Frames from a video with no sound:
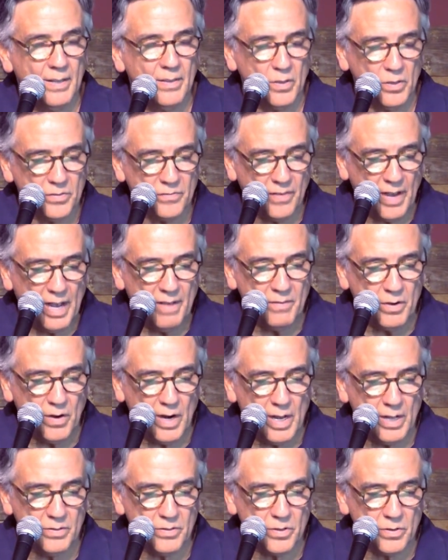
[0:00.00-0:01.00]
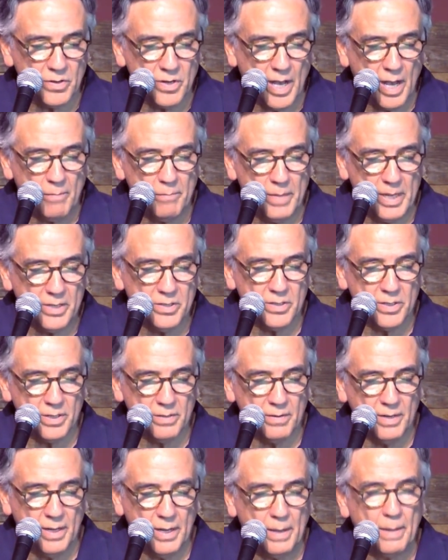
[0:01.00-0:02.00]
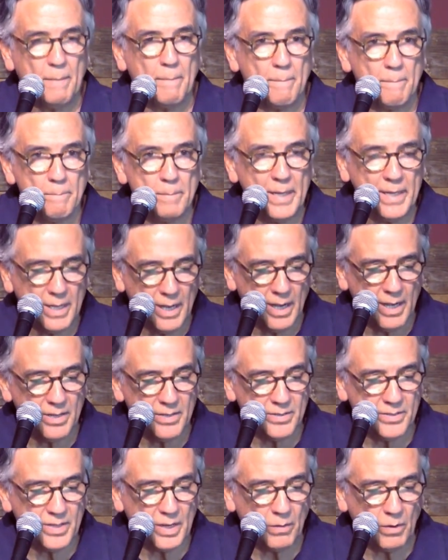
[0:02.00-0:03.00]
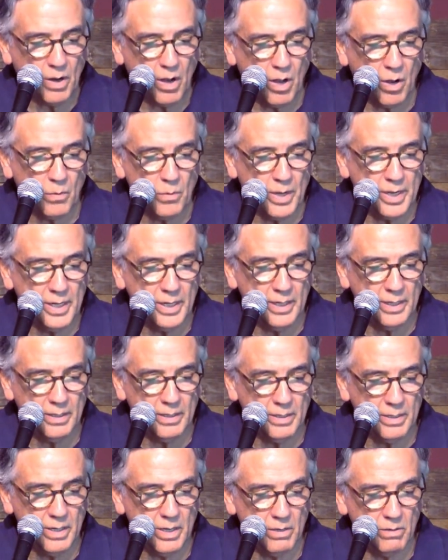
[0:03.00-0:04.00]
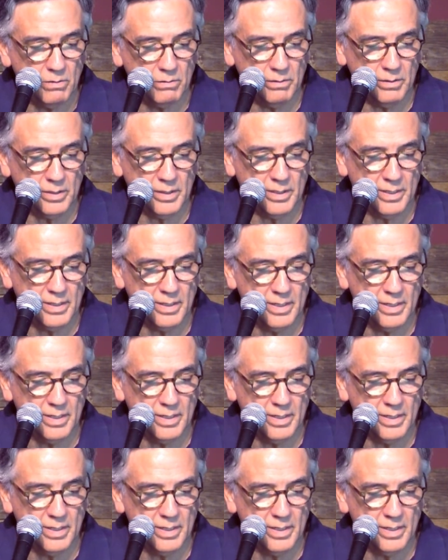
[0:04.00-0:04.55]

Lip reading: Those five grounds are not mentioned because they were already known.